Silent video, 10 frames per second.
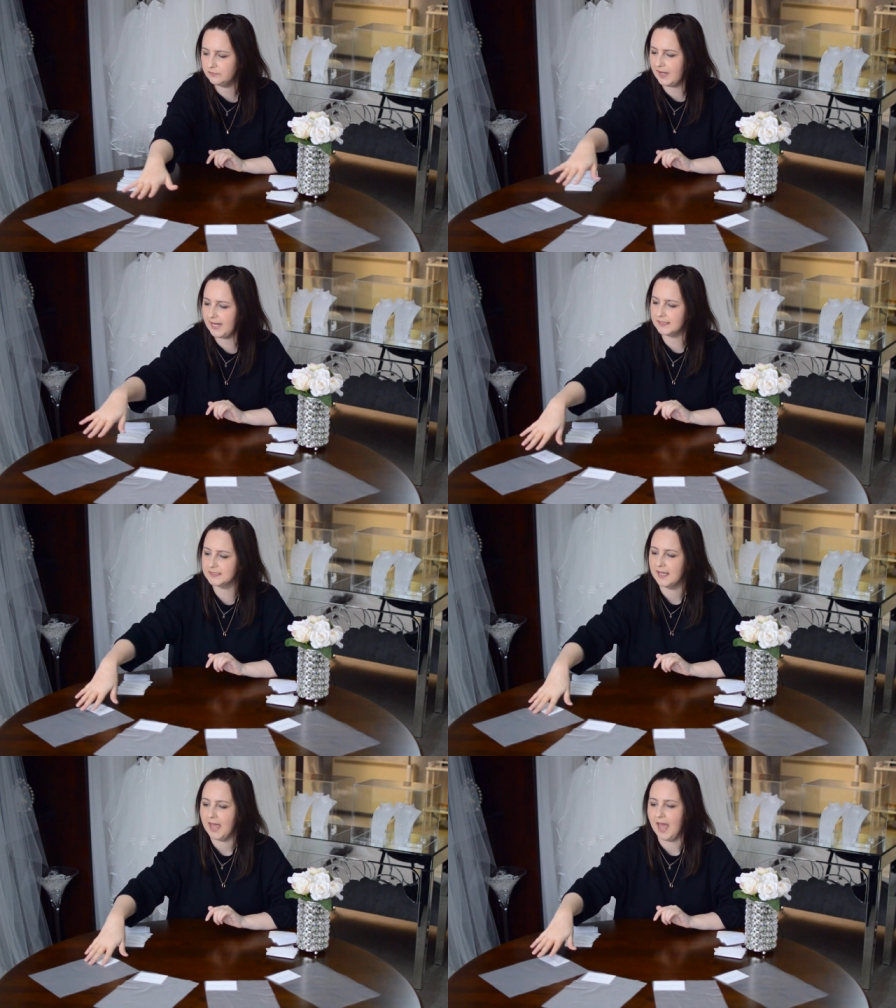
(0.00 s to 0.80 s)

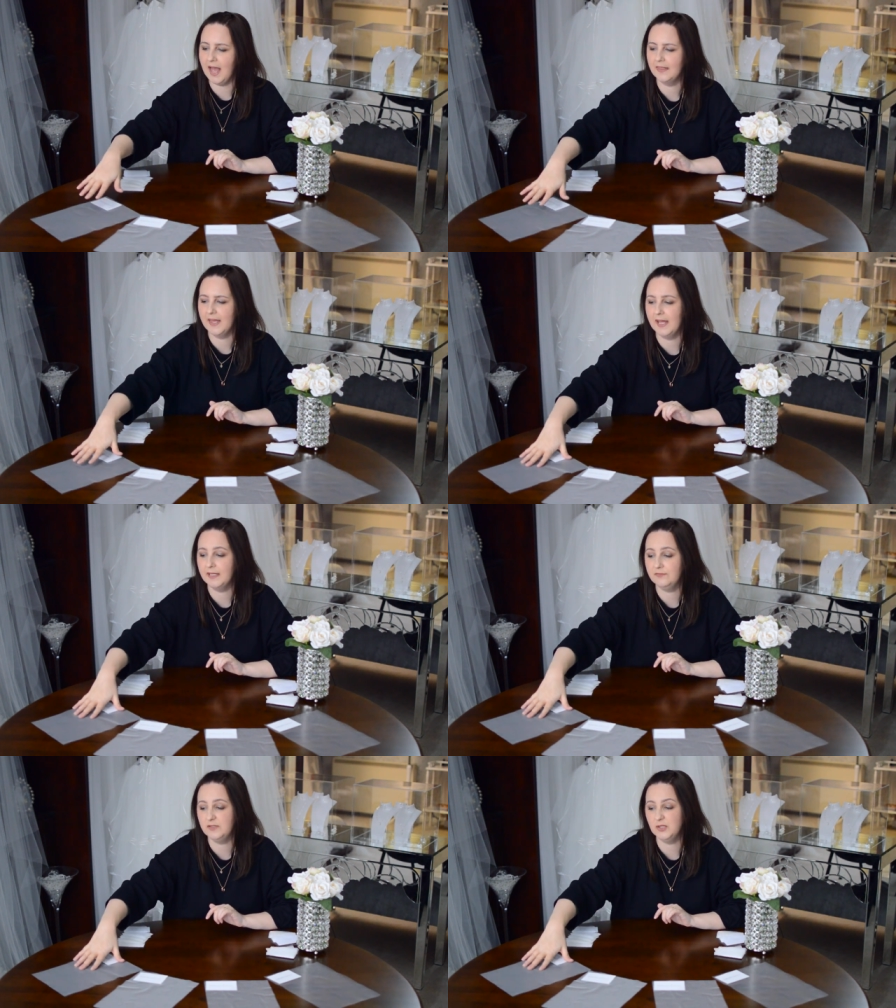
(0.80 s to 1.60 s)
Effect. And then
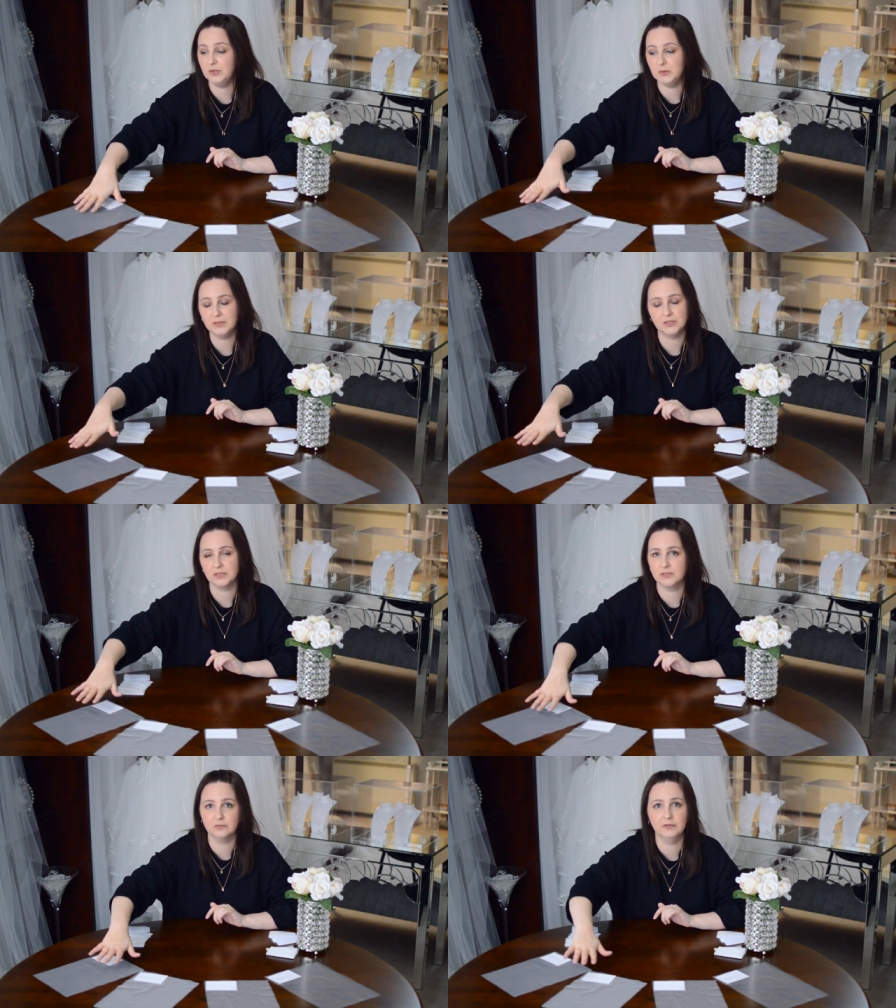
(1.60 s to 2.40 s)
if you
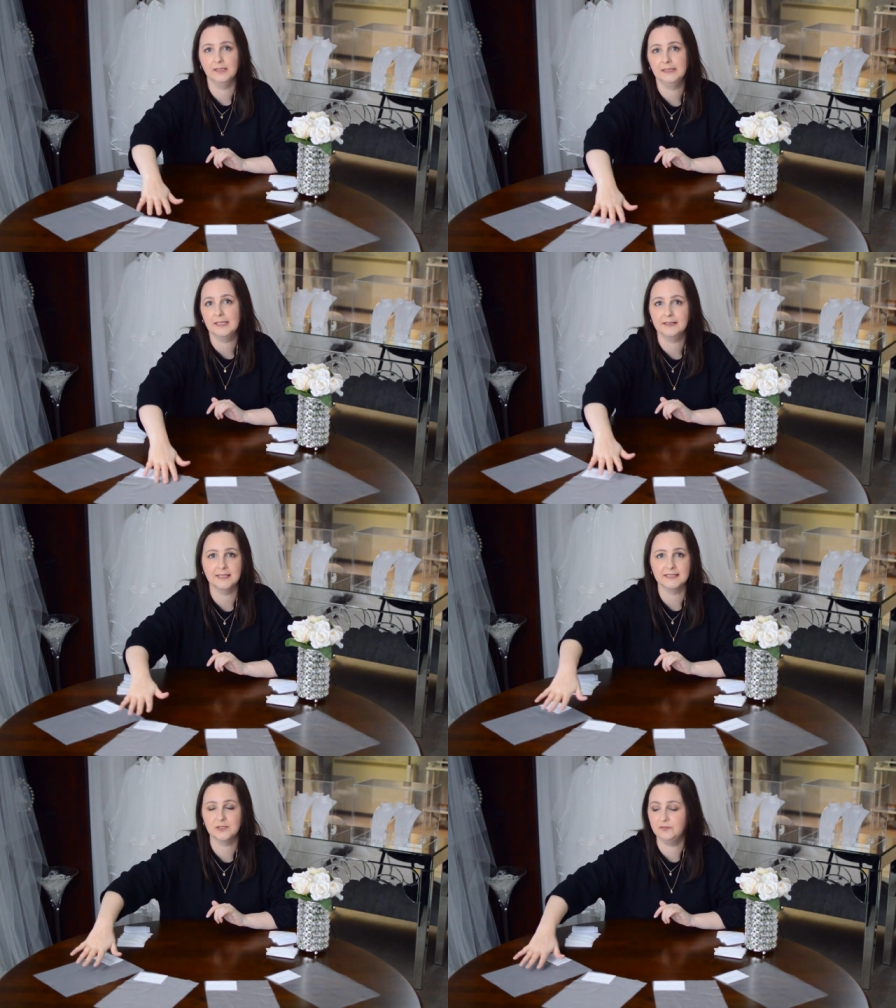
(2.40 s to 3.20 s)
just really like
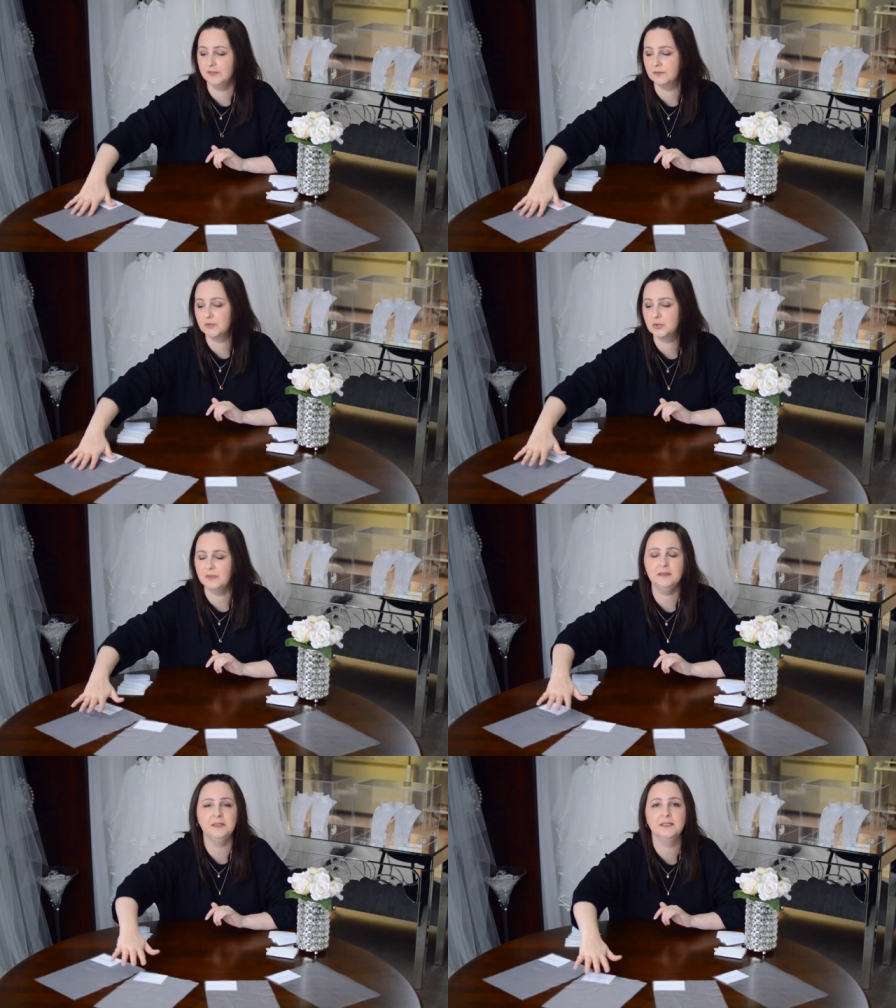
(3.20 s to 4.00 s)
things to feel
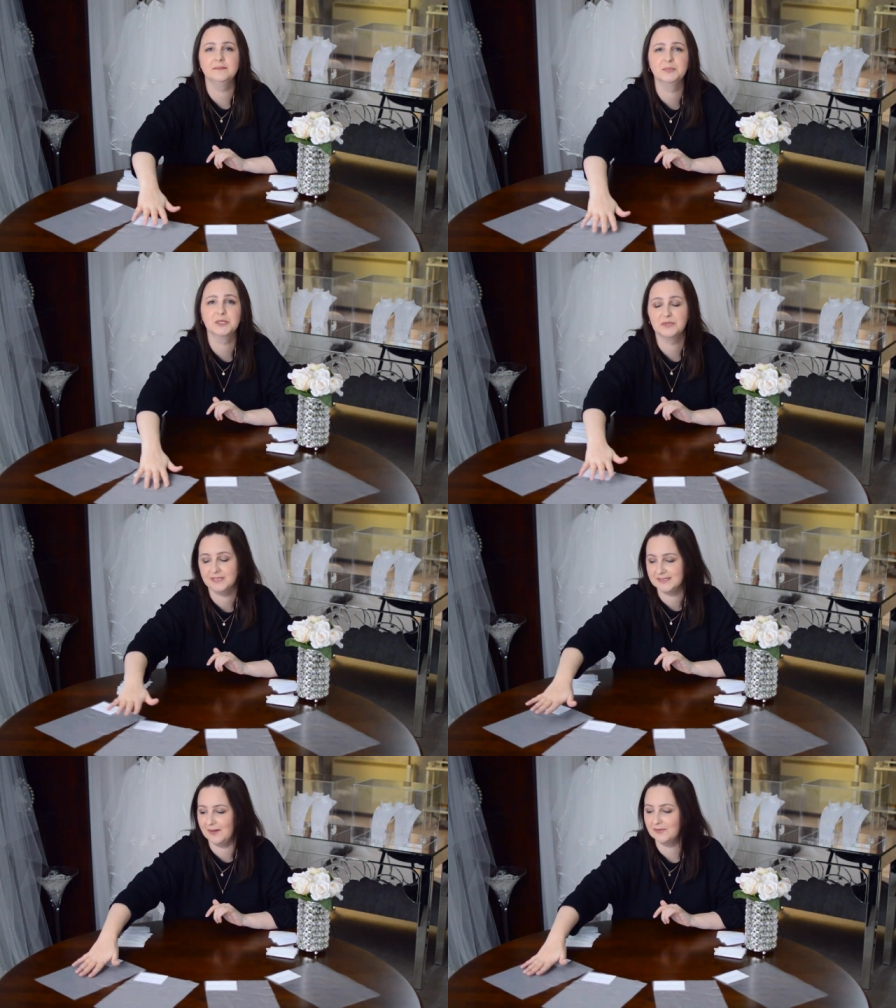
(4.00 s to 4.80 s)
dreamy and buttery
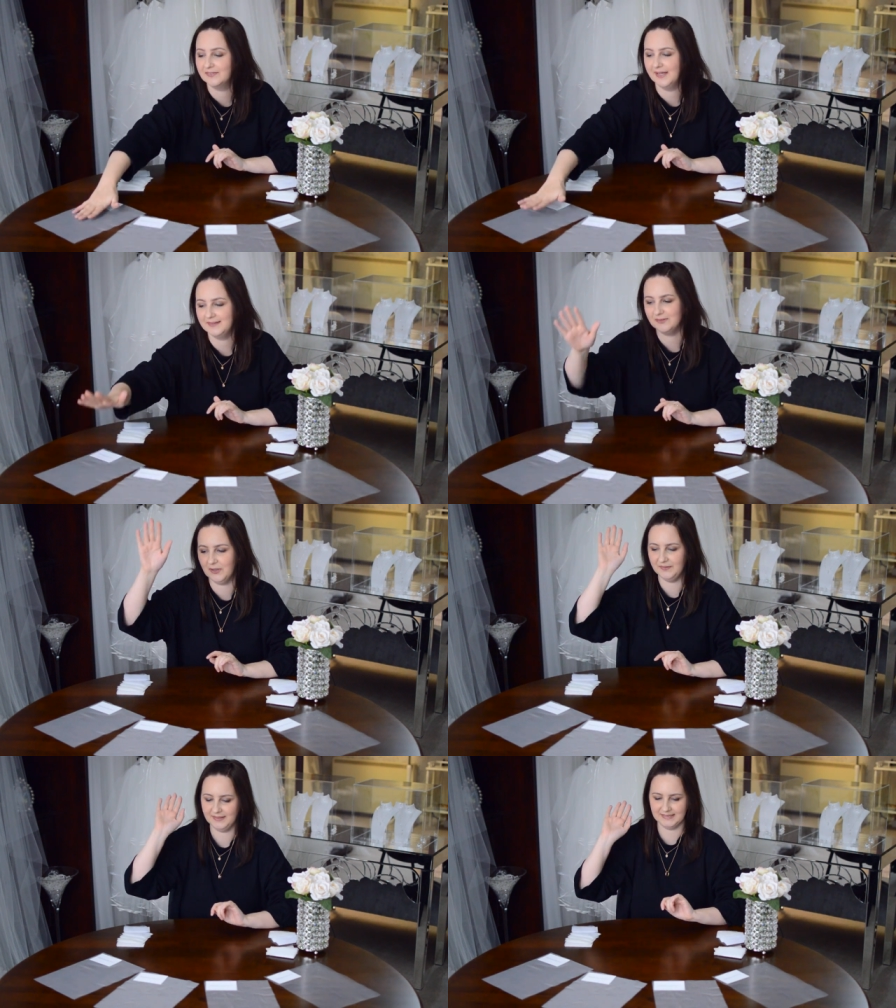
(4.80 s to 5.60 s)
soft, then you've
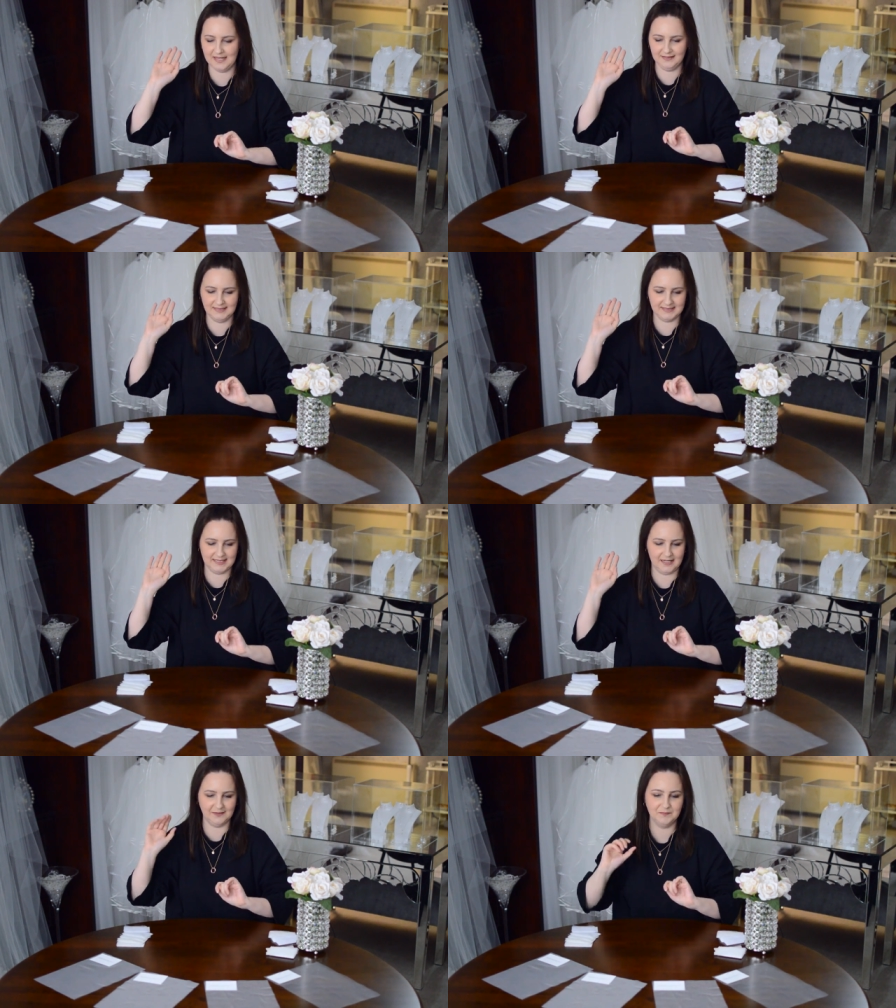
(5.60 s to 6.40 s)
got the Italian
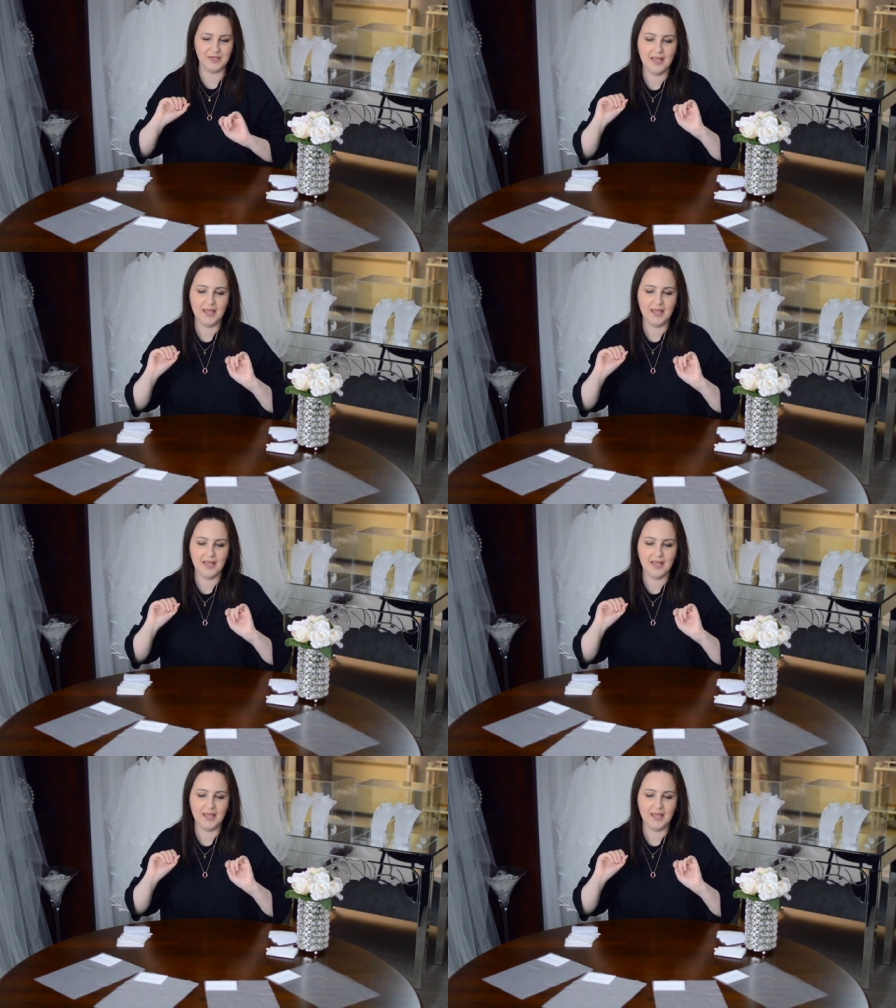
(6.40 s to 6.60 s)
style.